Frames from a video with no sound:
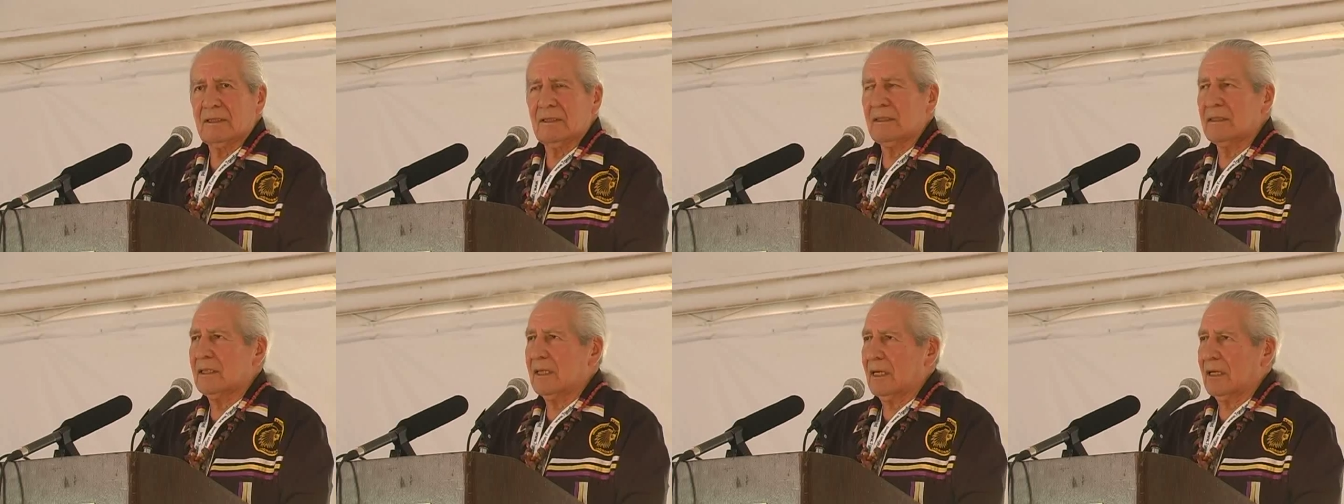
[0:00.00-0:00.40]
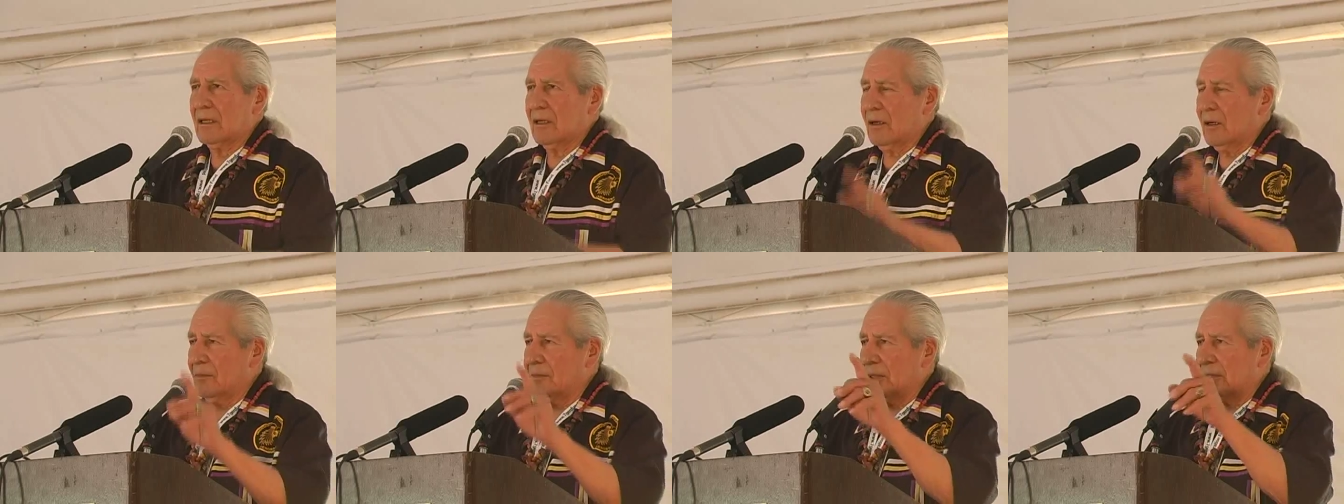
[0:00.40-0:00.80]
in that
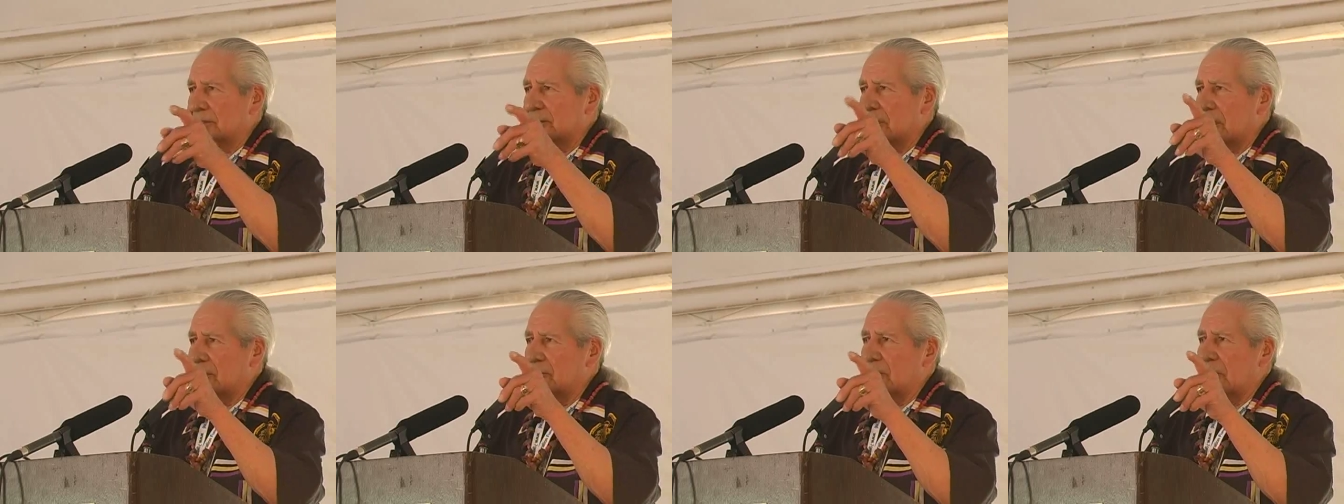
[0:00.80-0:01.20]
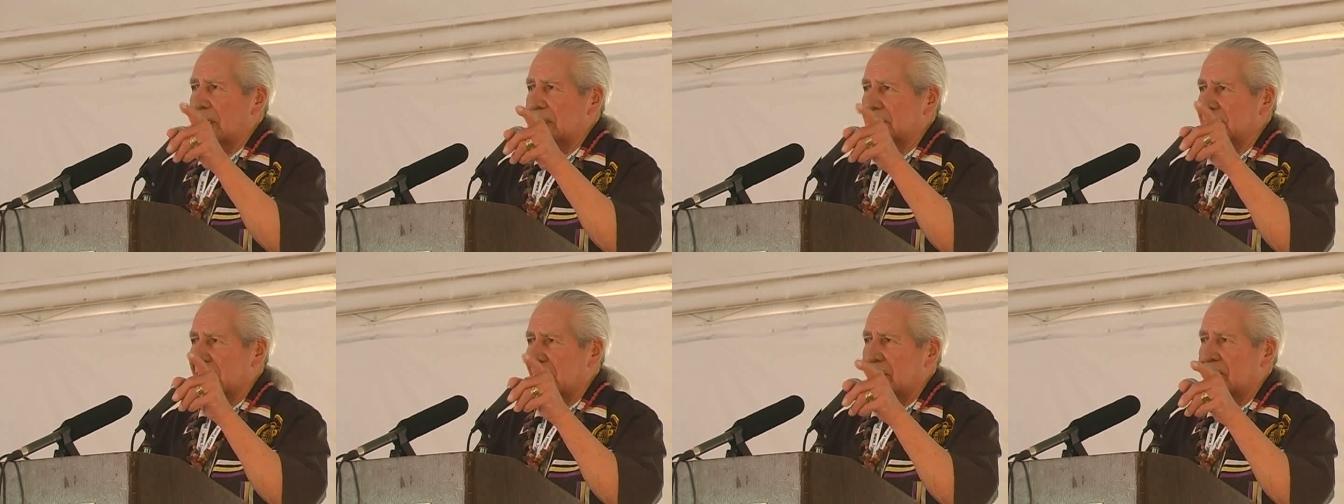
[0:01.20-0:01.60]
common
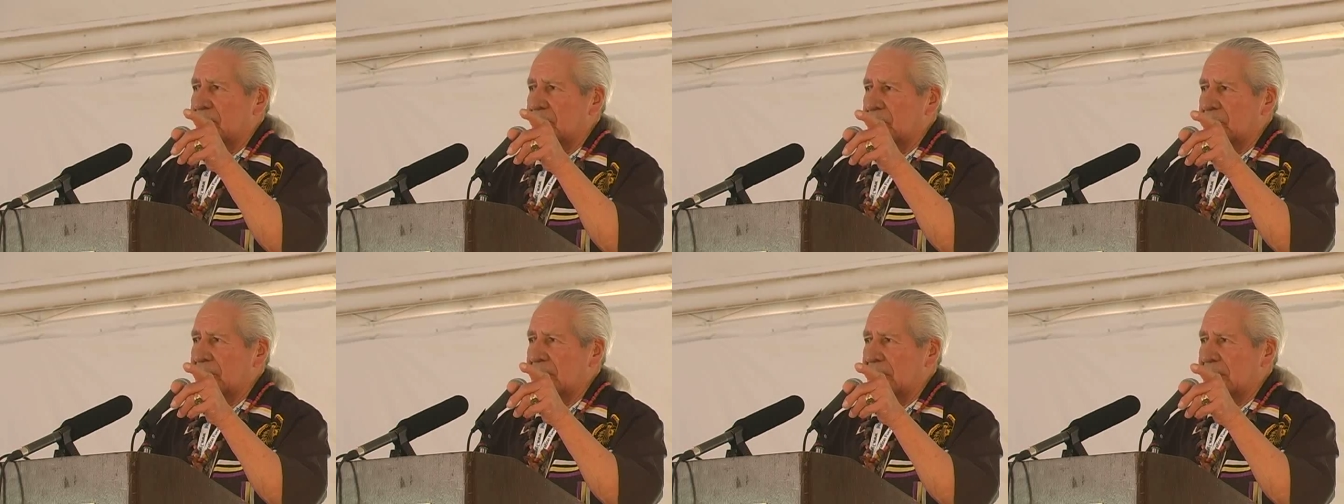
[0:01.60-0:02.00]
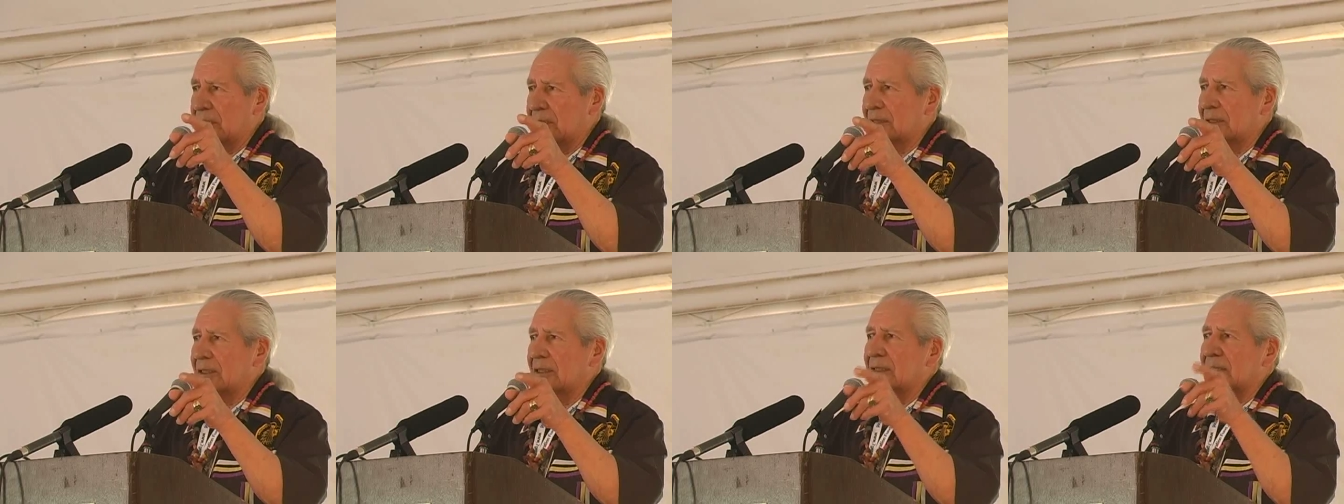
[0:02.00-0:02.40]
sunrise ceremony.
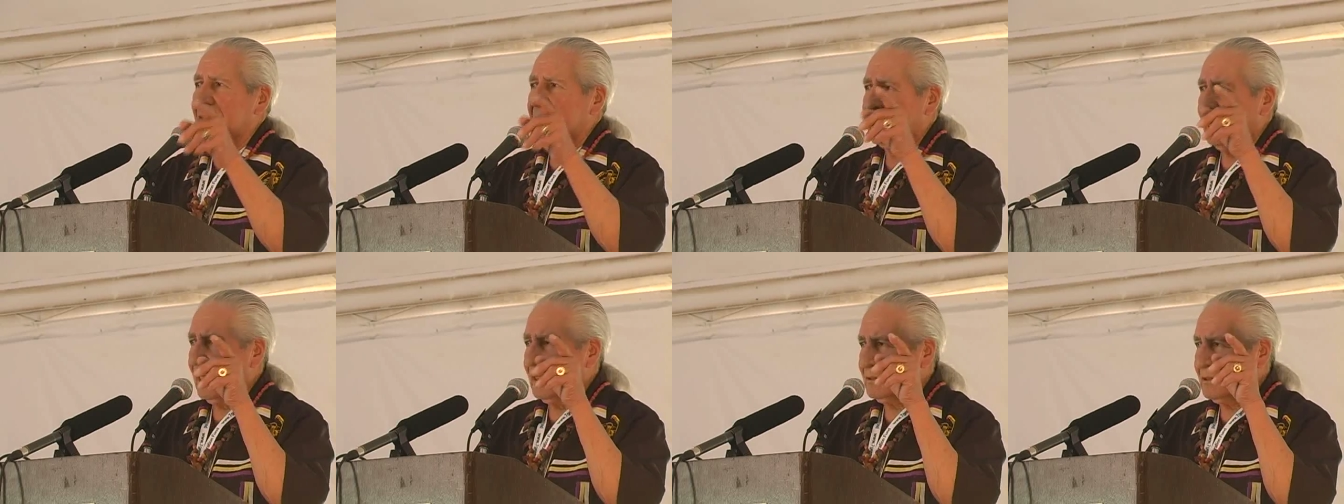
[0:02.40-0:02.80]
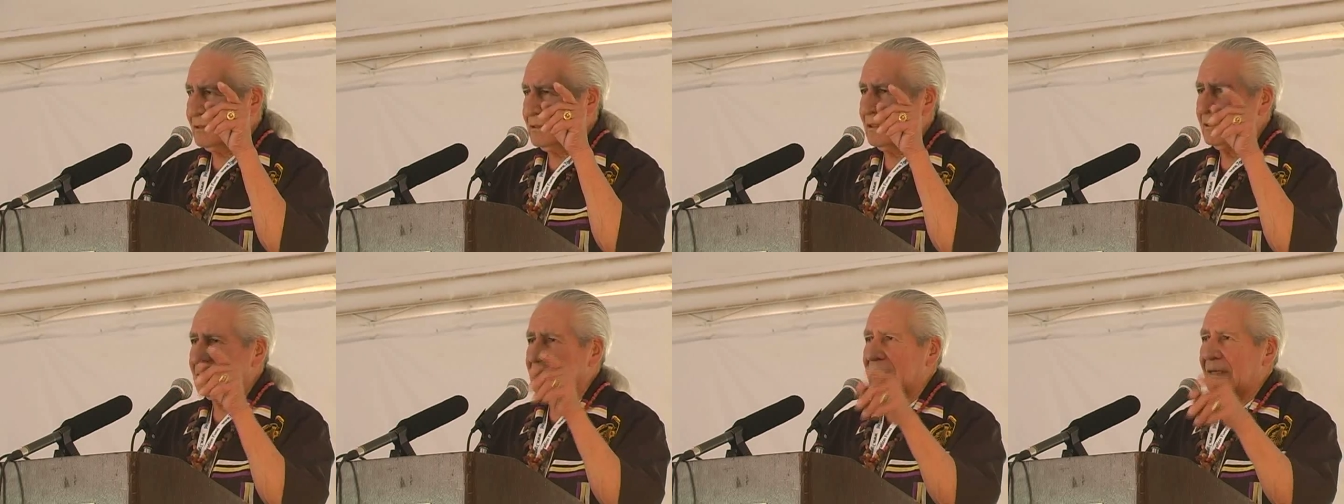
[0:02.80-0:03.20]
That's
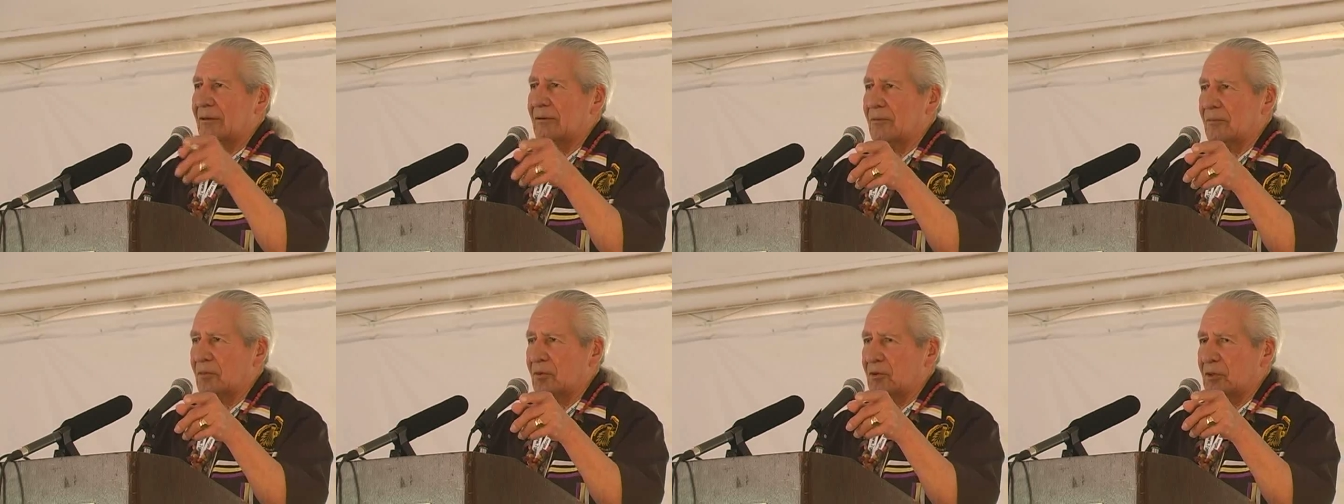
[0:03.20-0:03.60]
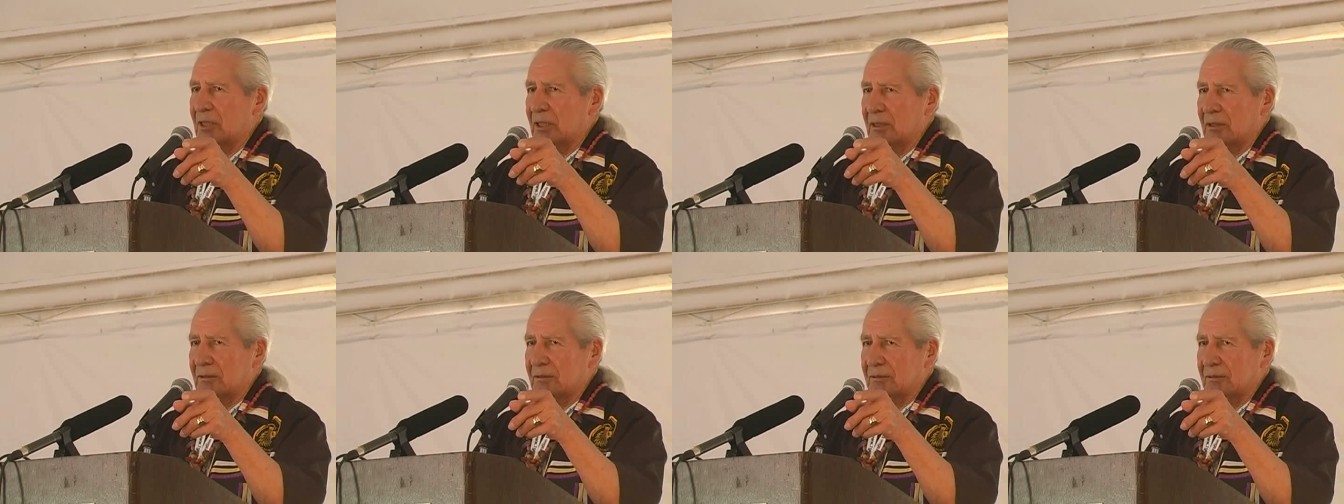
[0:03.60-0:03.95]
the ceremony